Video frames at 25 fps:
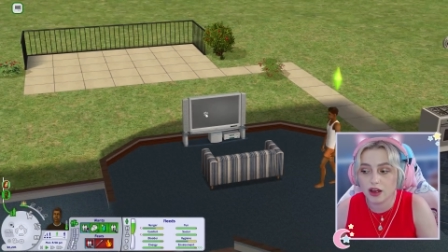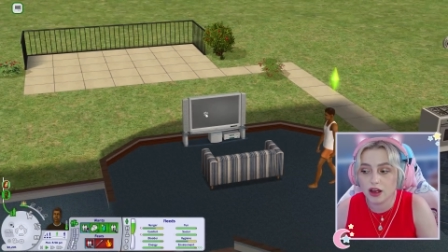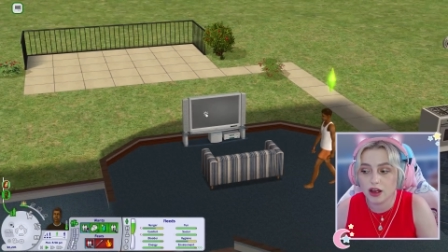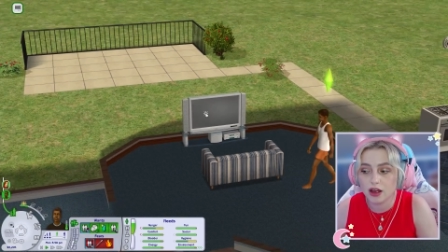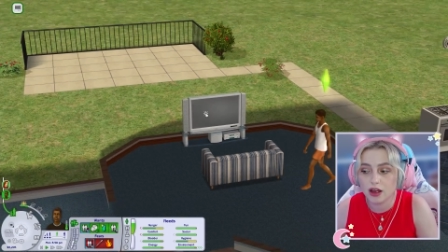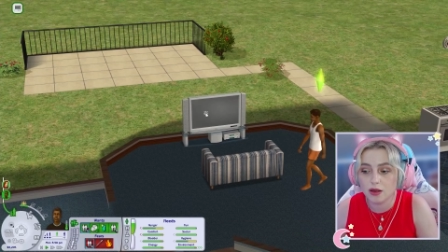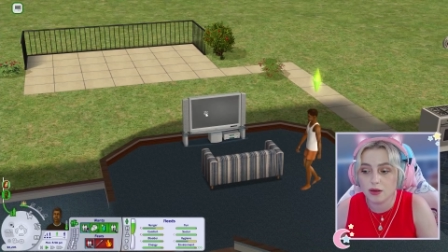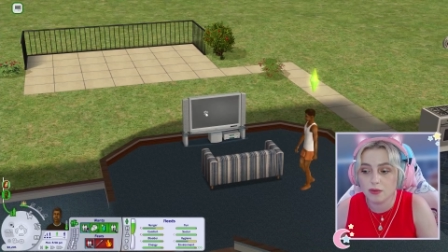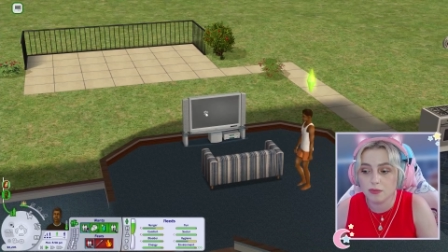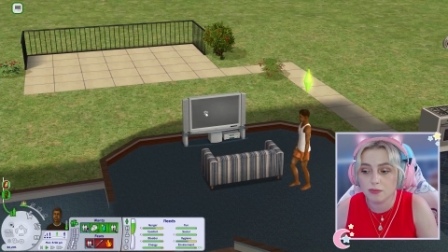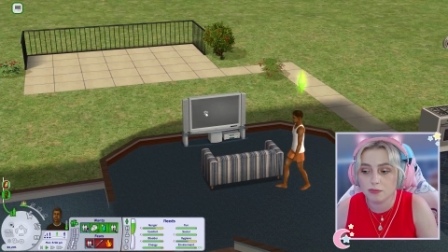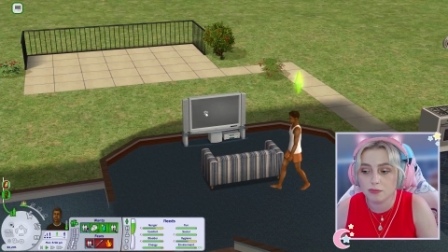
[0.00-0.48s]

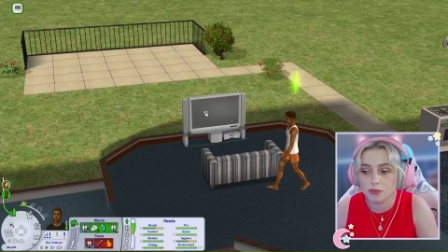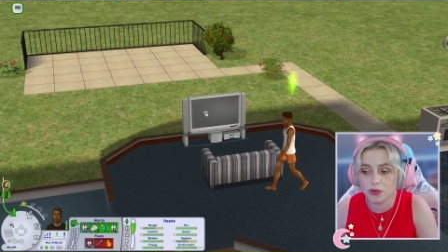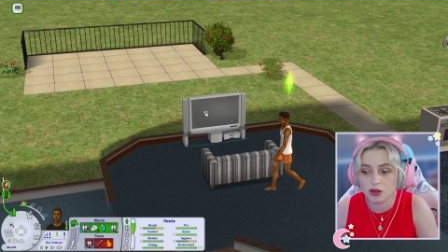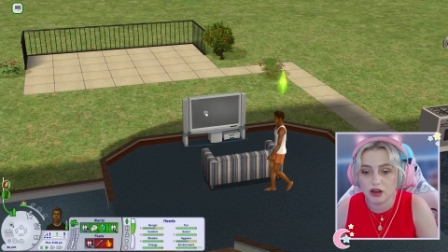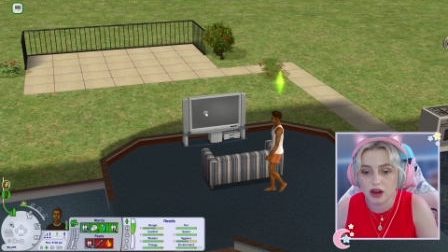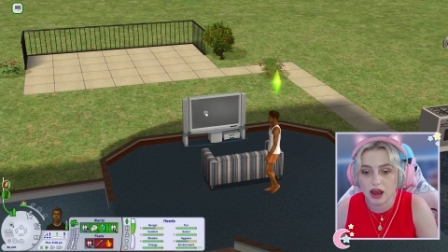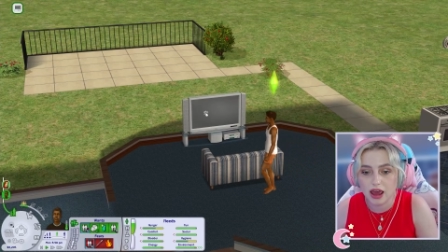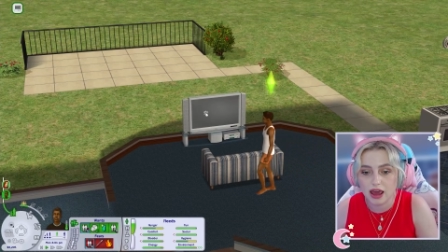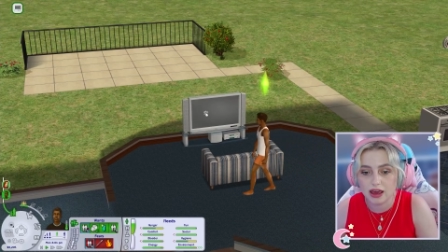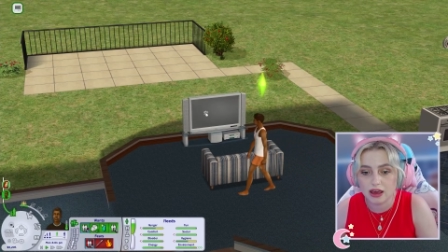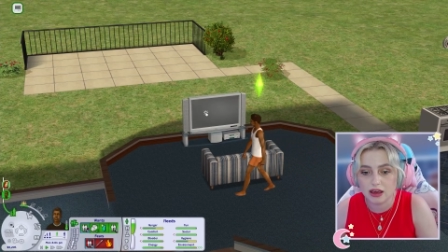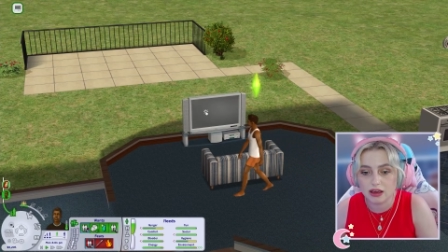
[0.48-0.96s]

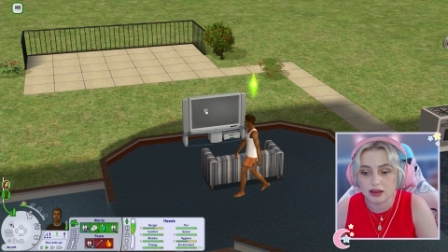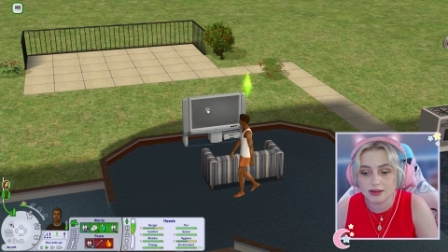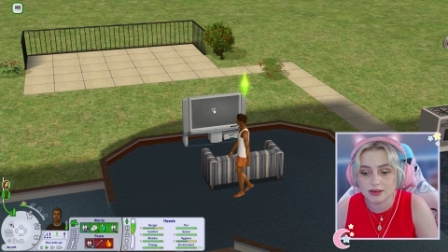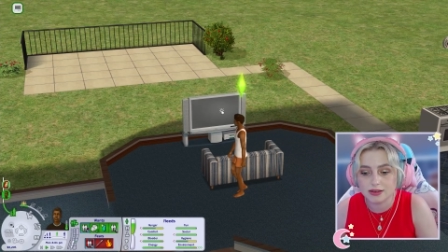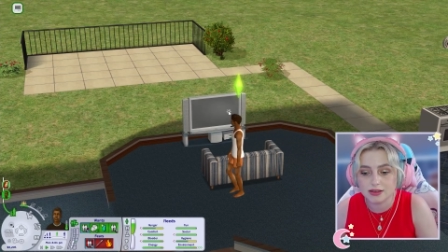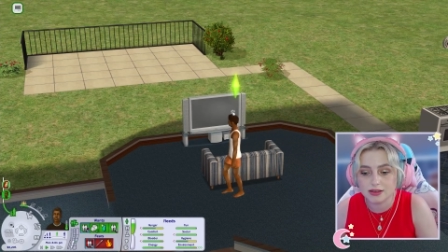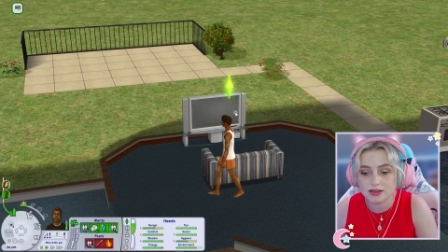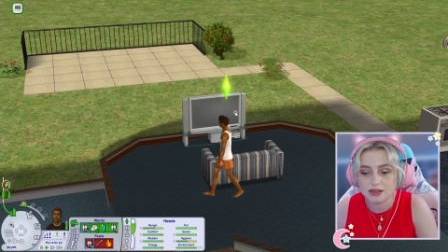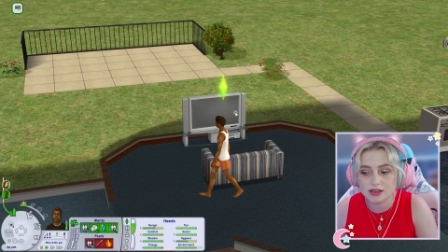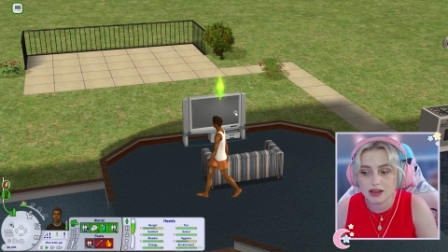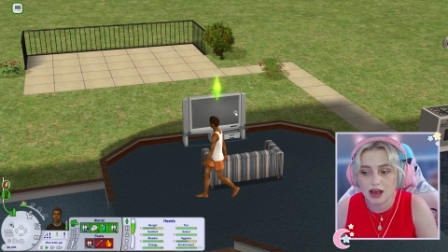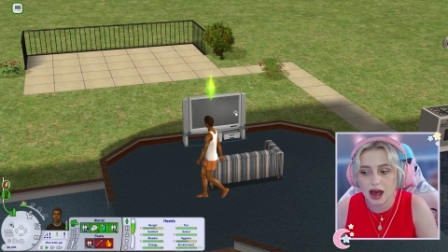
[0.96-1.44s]

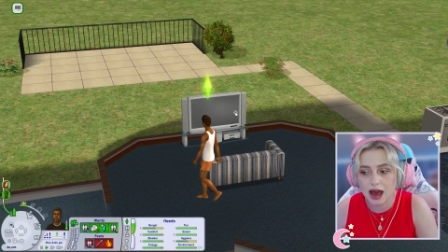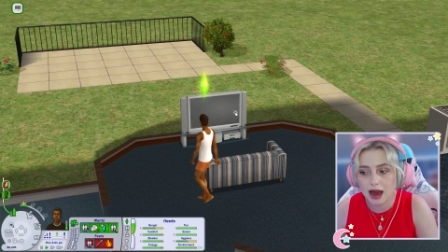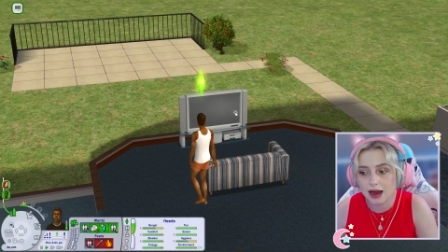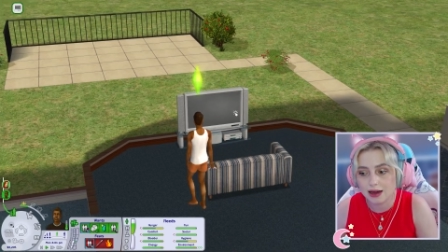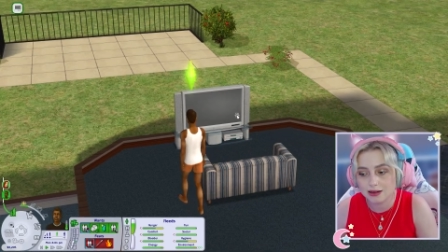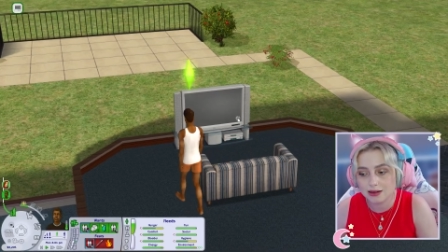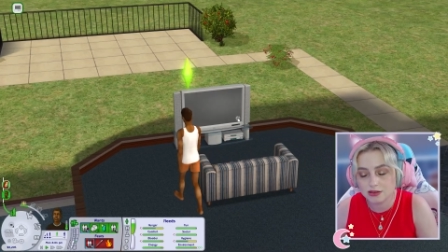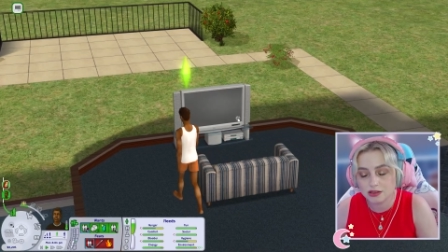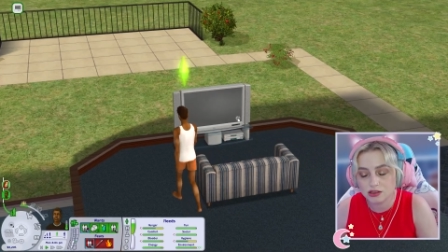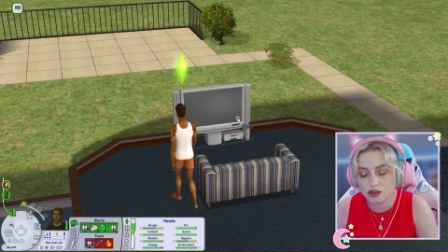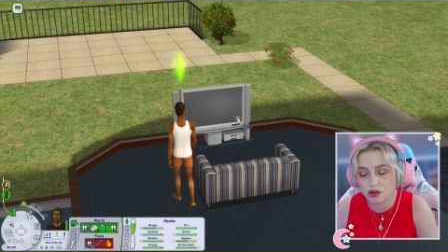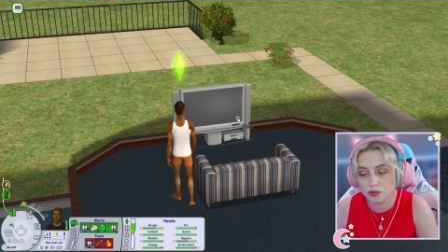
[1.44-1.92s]
Monet's
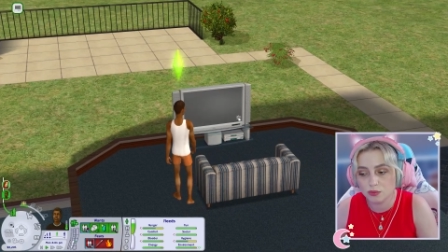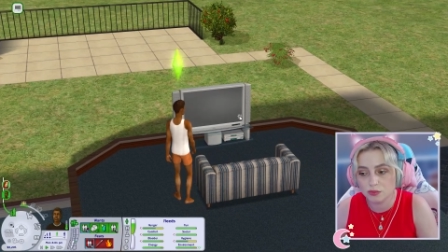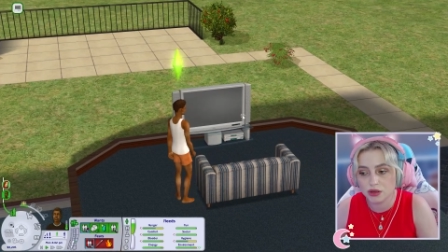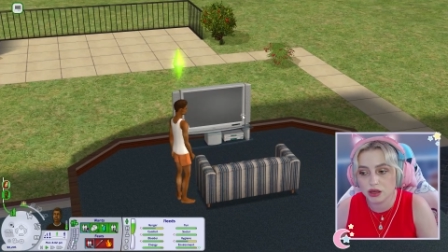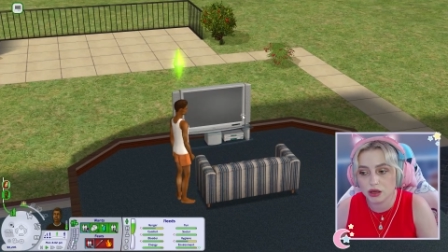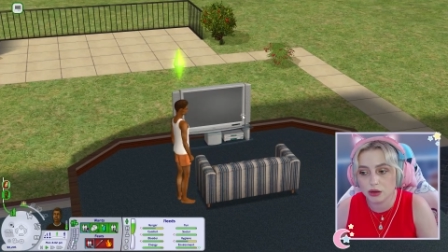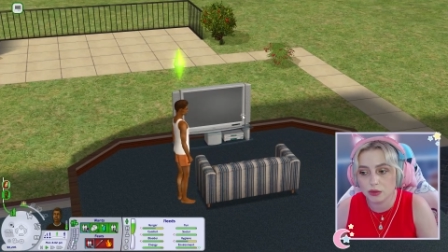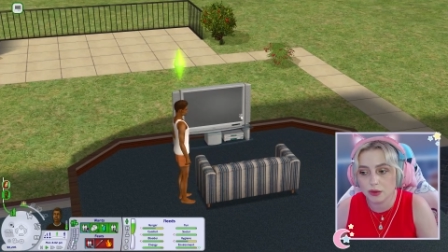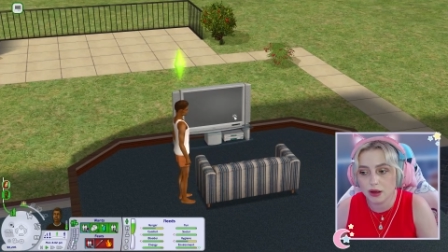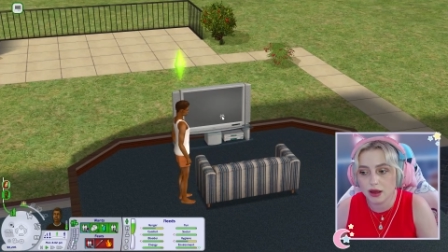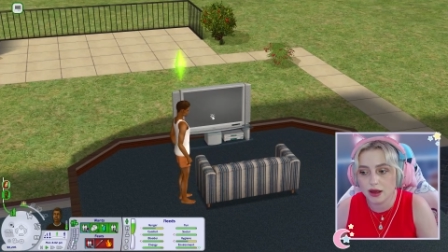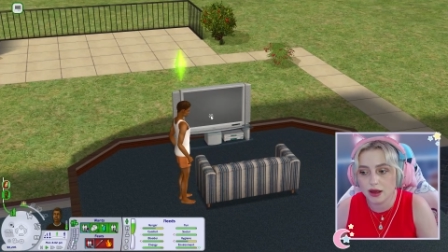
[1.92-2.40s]
hacked
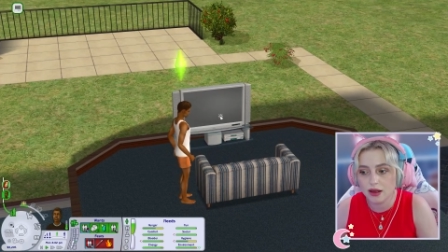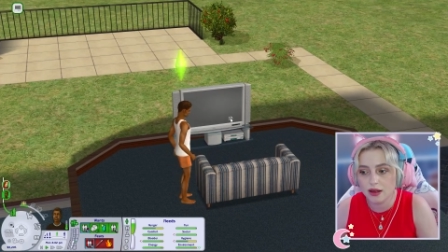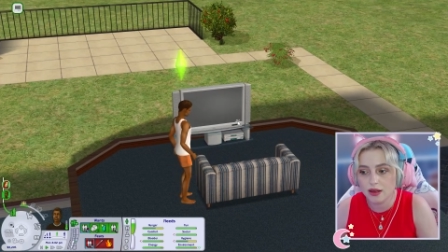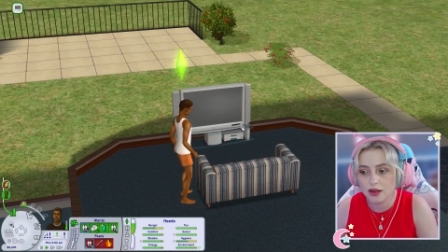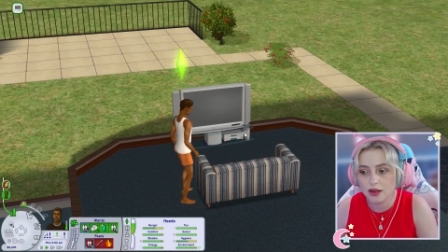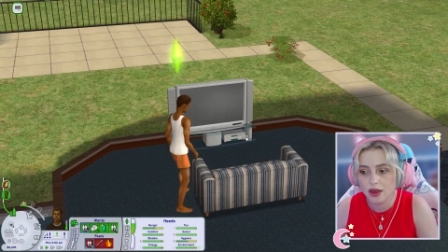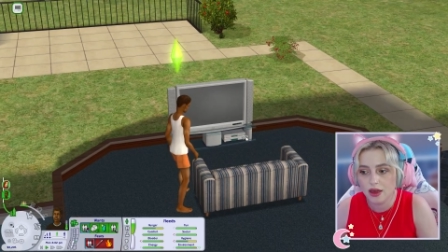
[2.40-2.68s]
computer,